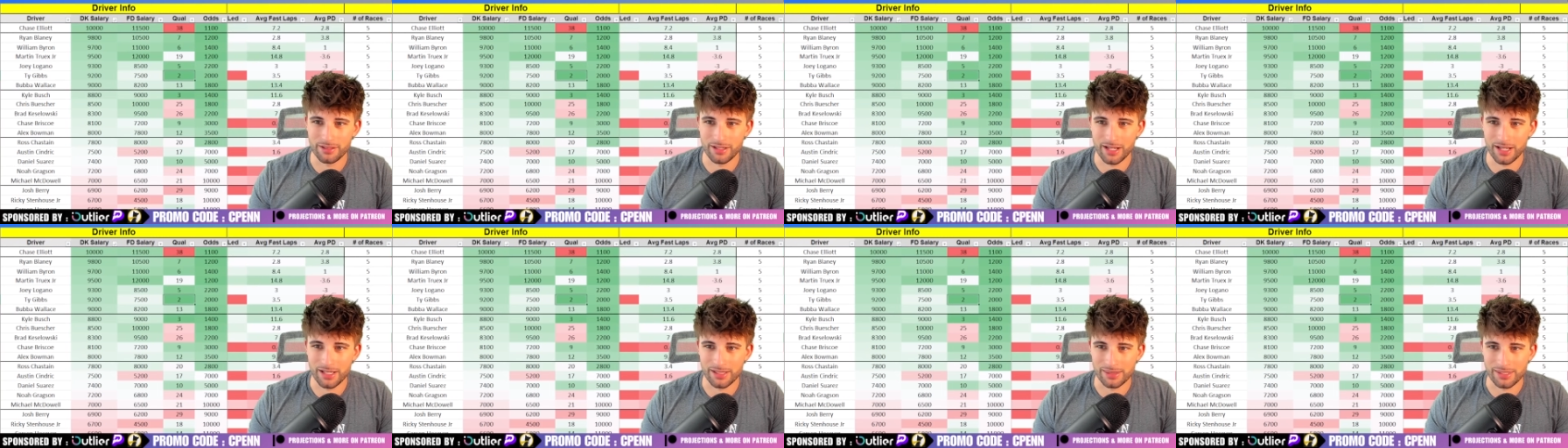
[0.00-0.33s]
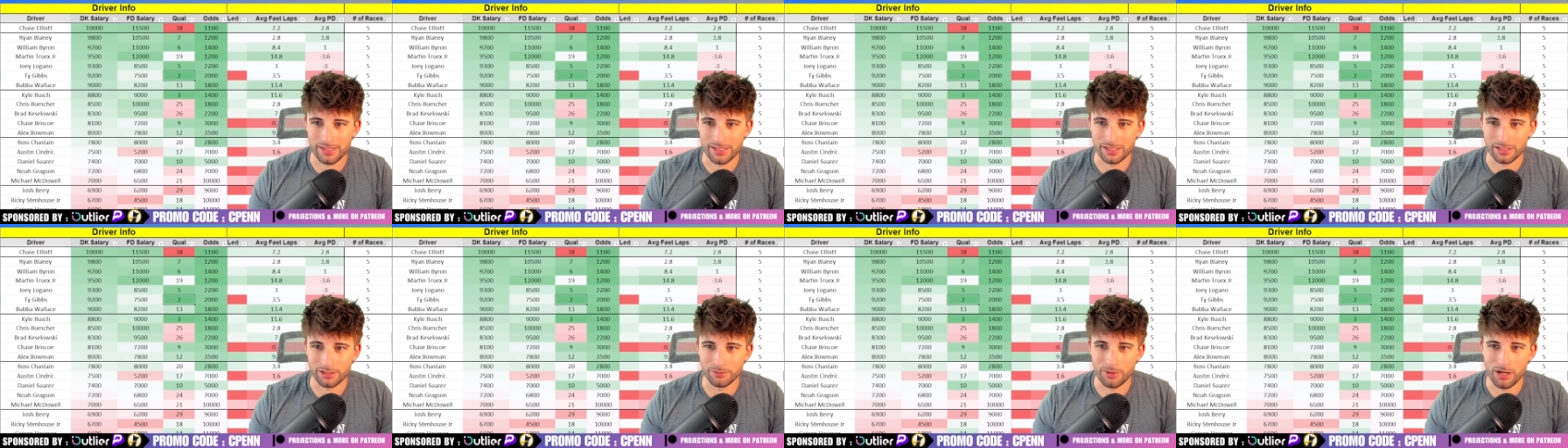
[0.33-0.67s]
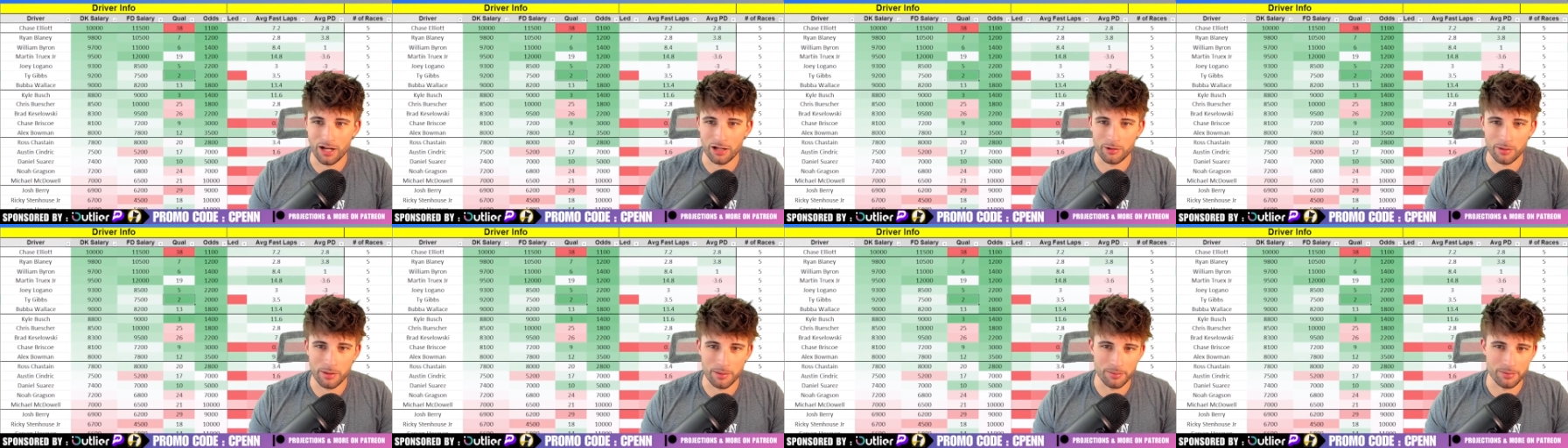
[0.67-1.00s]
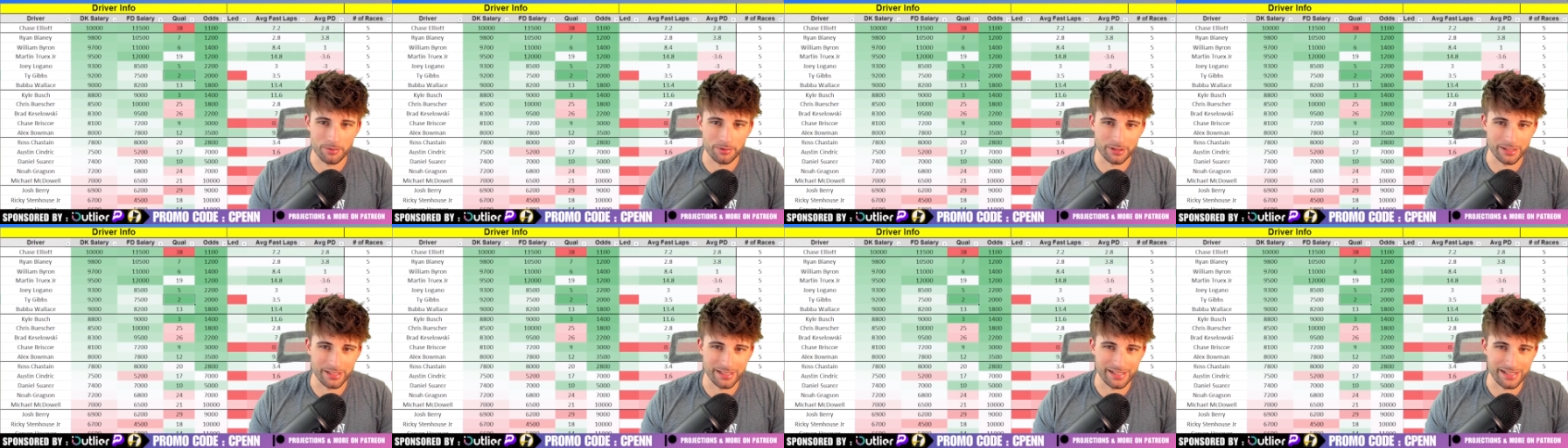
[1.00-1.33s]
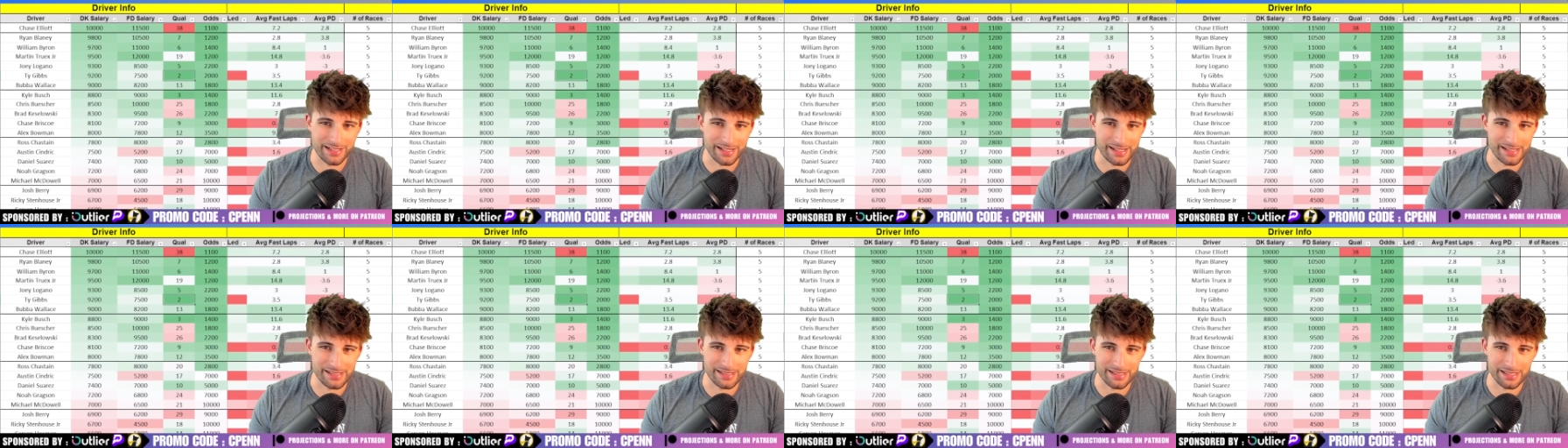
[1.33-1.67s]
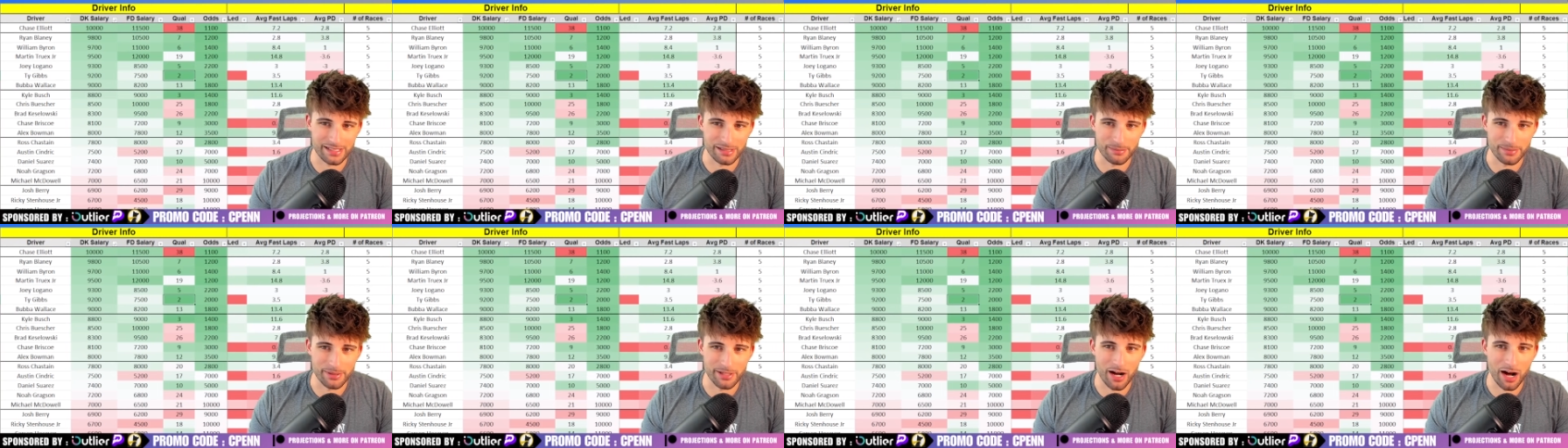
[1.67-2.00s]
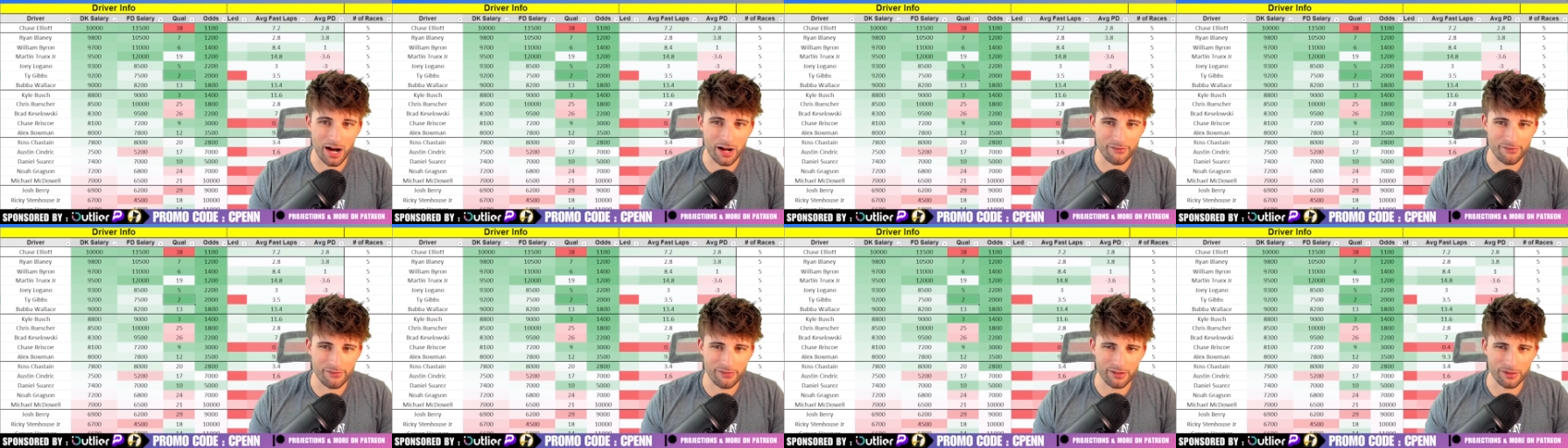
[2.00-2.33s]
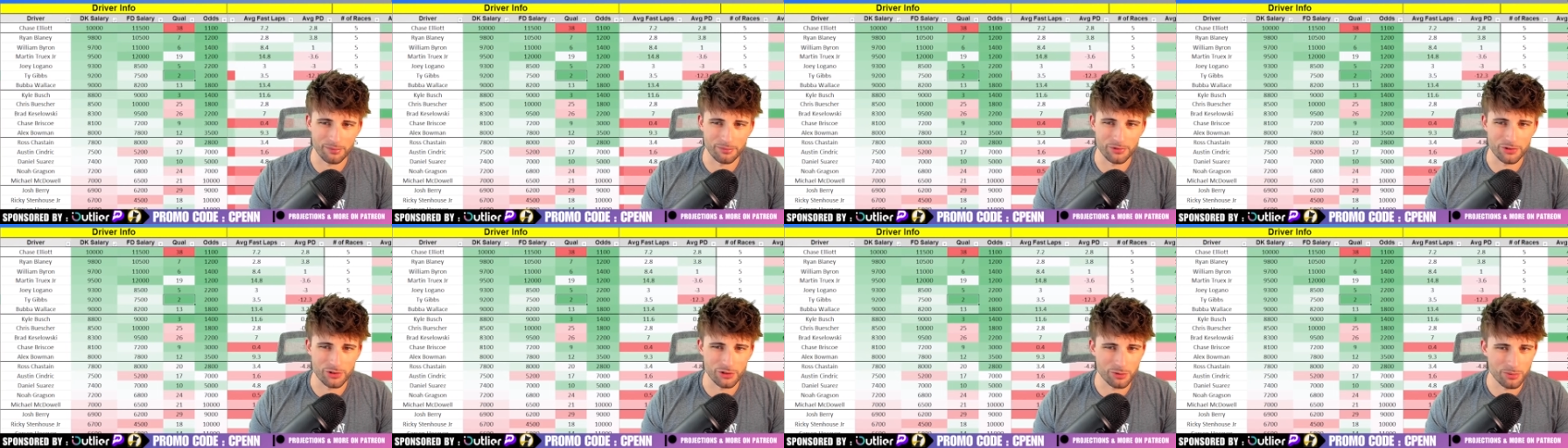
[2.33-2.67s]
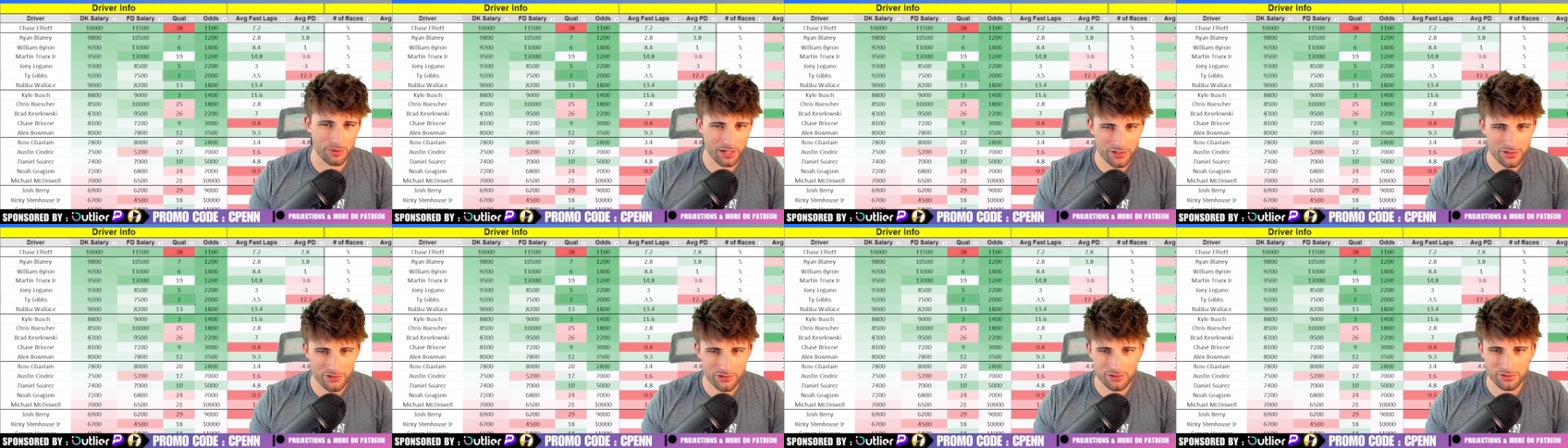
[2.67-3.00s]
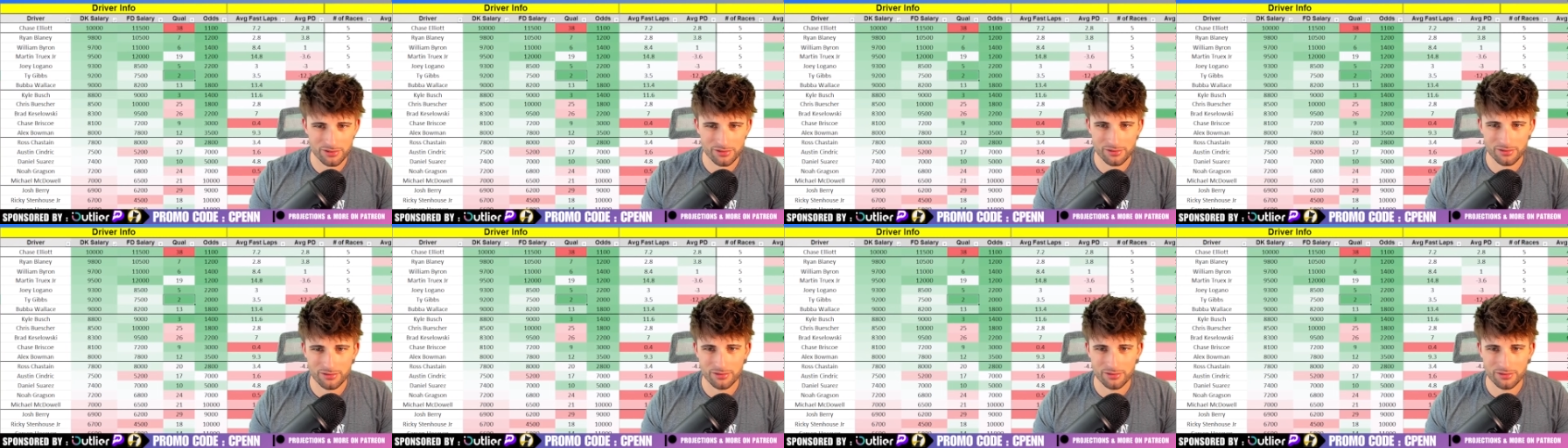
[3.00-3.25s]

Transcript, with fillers: I think it'll probably be pretty easy to be off him too much.